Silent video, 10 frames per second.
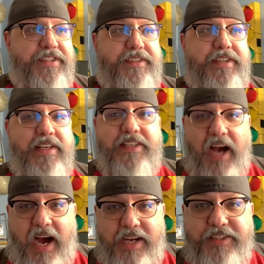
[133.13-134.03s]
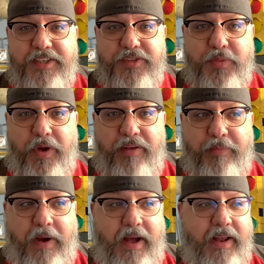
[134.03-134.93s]
detox, as one of
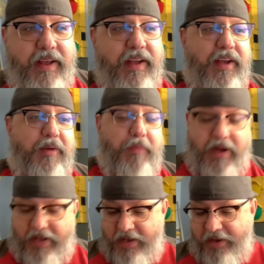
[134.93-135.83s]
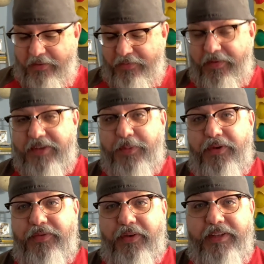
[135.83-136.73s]
my
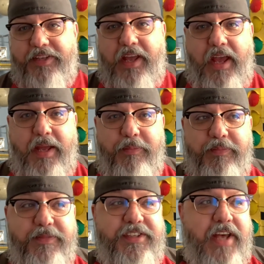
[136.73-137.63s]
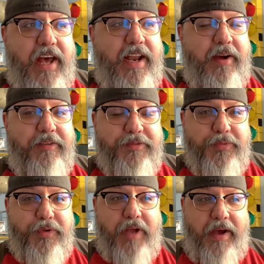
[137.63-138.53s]
Facebook friends, Gabe, said.
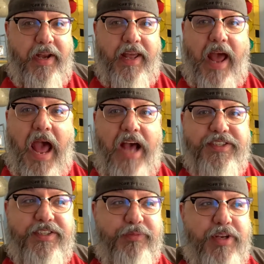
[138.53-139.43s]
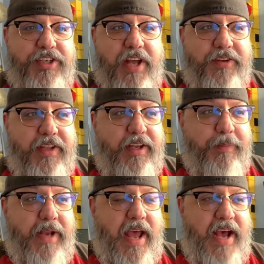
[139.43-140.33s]
I'd reached out to
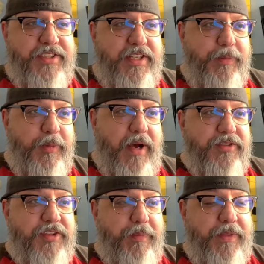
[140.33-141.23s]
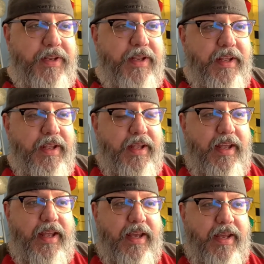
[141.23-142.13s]
him and asked him about something,
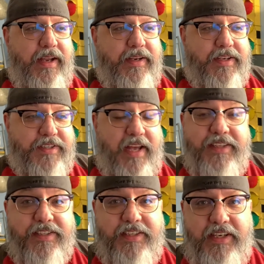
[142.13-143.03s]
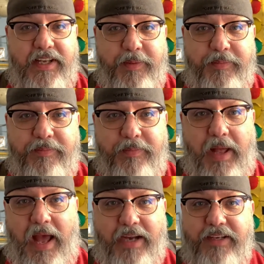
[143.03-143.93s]
and because I hadn't seen him
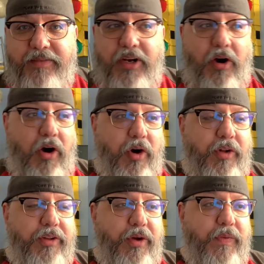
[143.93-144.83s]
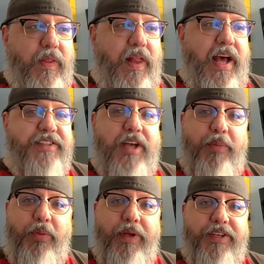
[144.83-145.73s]
active at all over the last
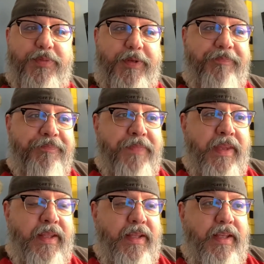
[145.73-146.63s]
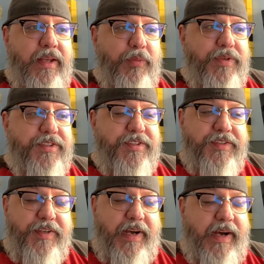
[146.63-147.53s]
couple weeks, but it
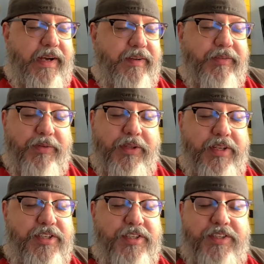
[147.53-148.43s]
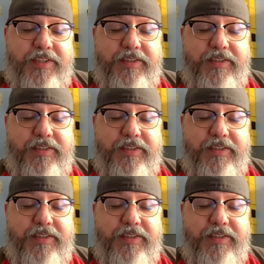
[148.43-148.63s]
was really just